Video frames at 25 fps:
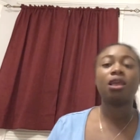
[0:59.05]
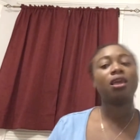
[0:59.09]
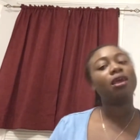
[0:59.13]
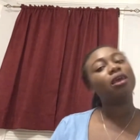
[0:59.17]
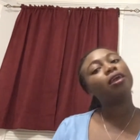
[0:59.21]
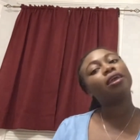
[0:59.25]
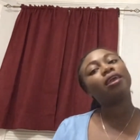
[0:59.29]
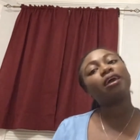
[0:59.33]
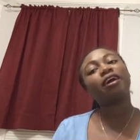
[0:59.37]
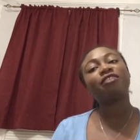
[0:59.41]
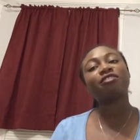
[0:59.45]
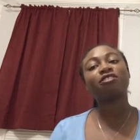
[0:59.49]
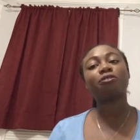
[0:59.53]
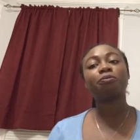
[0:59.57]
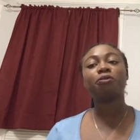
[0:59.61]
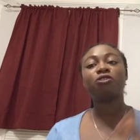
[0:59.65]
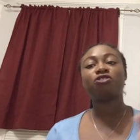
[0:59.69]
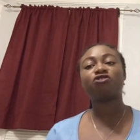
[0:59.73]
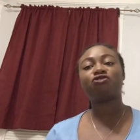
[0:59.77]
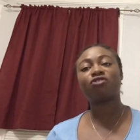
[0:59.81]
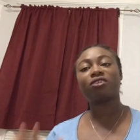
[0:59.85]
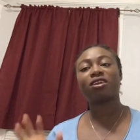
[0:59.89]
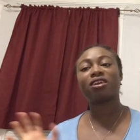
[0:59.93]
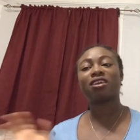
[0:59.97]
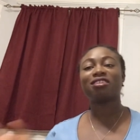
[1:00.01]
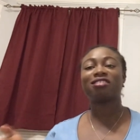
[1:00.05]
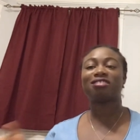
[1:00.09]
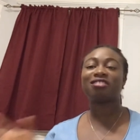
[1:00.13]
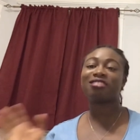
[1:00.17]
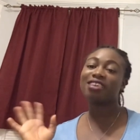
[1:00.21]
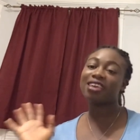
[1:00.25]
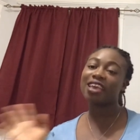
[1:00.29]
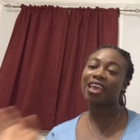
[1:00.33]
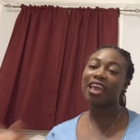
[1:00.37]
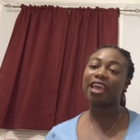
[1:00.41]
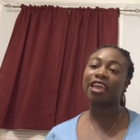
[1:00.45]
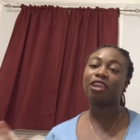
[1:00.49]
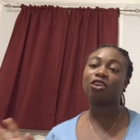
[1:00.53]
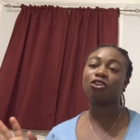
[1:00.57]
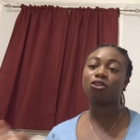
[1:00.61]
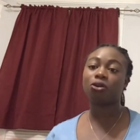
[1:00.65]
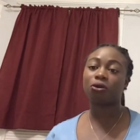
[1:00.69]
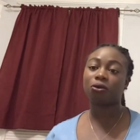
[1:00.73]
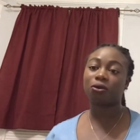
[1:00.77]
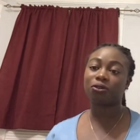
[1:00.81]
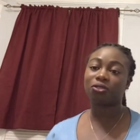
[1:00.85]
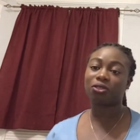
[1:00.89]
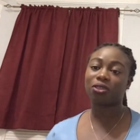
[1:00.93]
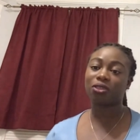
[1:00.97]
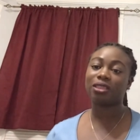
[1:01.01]
it has to be Tricky T and
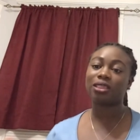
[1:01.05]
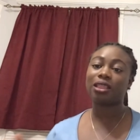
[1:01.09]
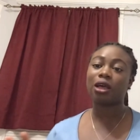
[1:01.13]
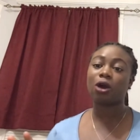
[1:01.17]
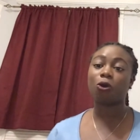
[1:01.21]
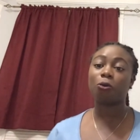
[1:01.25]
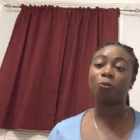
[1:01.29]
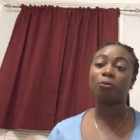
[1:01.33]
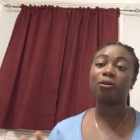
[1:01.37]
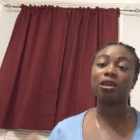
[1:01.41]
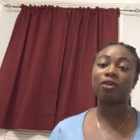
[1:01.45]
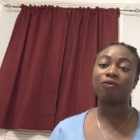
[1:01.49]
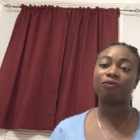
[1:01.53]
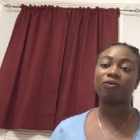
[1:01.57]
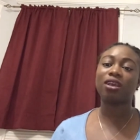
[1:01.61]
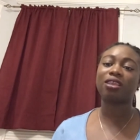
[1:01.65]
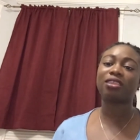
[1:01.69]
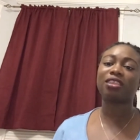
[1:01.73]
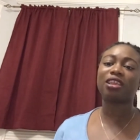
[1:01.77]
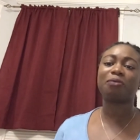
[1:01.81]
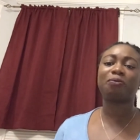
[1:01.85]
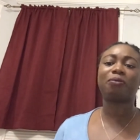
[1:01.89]
Dorothy that will be evicted.